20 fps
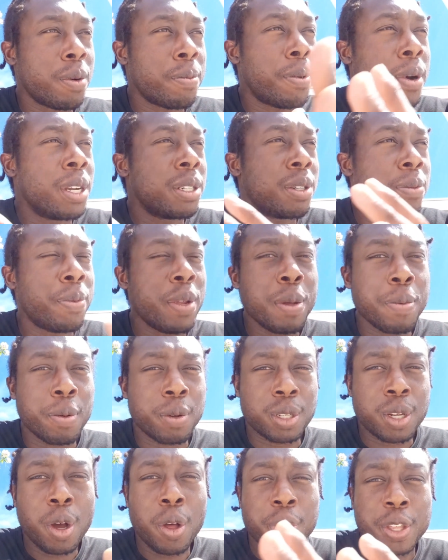bunch of
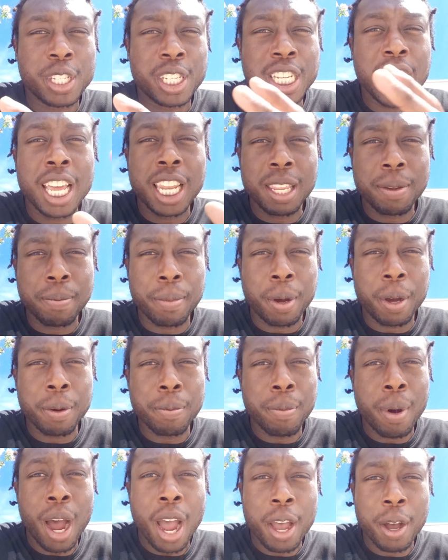people. It's called the Silent
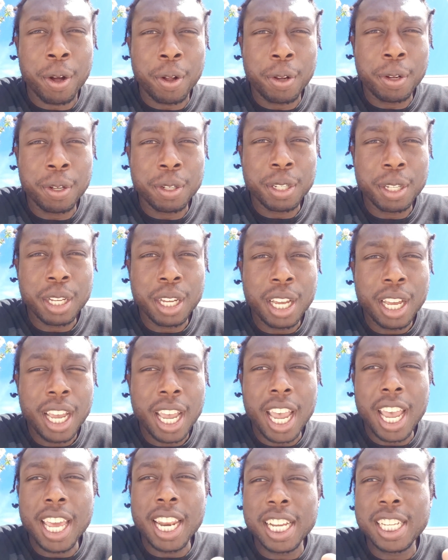
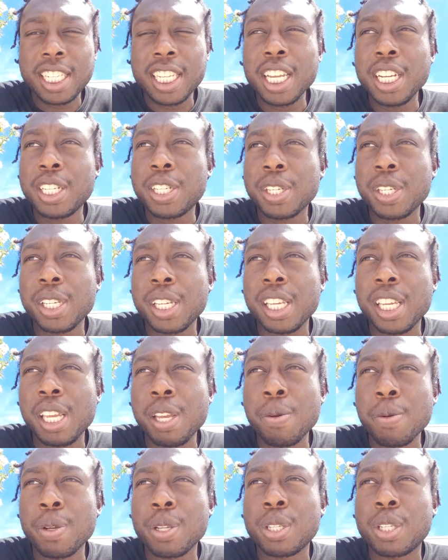Mile. And essentially,
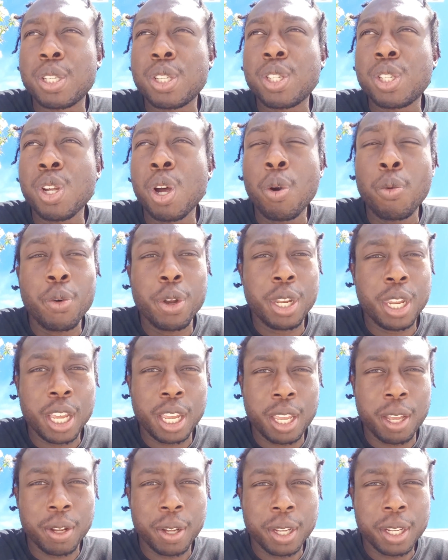it was so
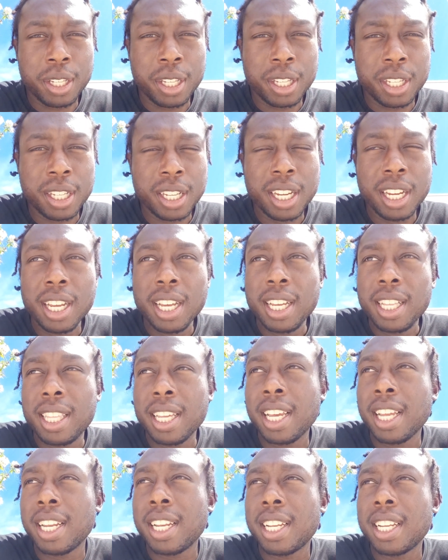ridiculous
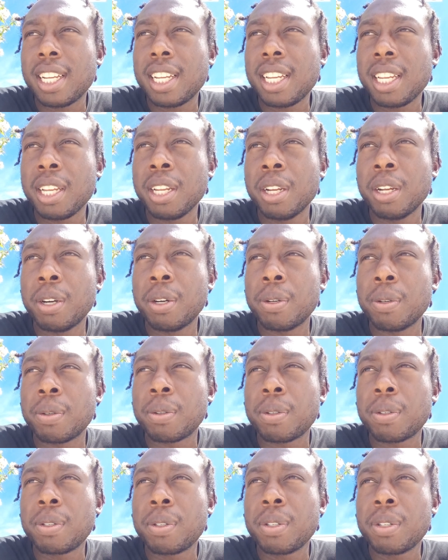that, you
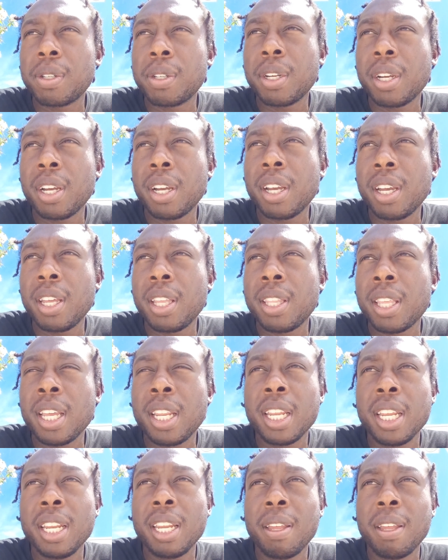know,
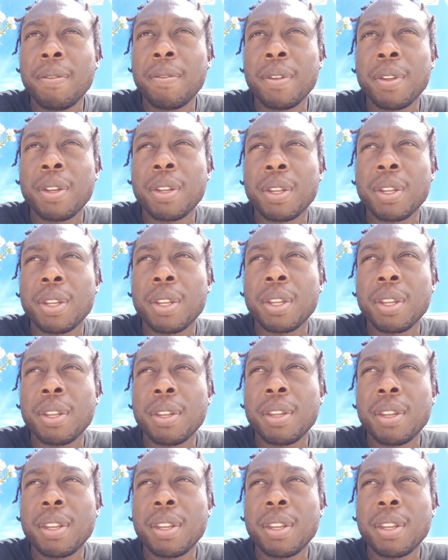they didn't even,